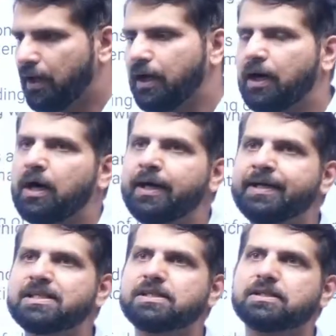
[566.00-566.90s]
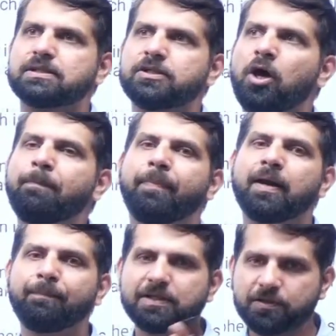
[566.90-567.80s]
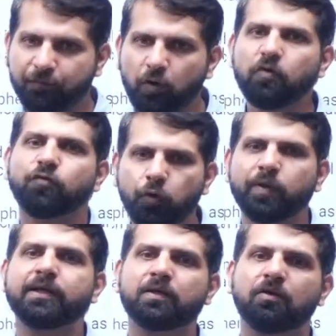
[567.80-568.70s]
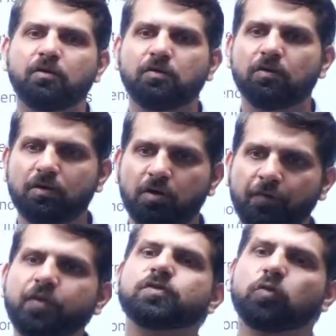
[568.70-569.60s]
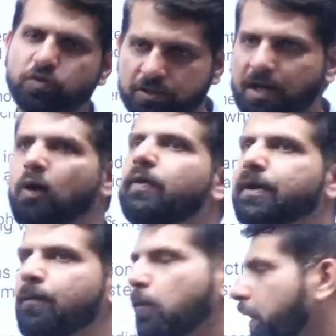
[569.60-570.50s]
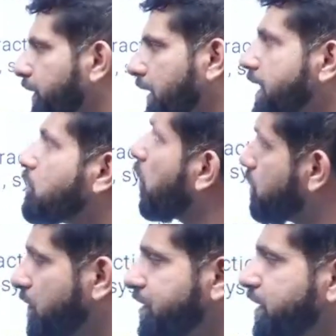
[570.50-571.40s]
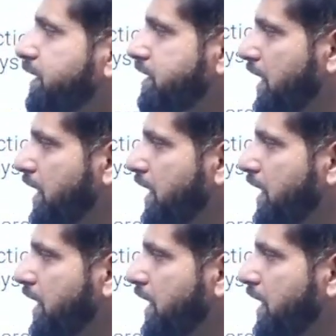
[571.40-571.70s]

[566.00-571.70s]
it is your purposeful viewing of your social surrounding. Okay, that's what observation is.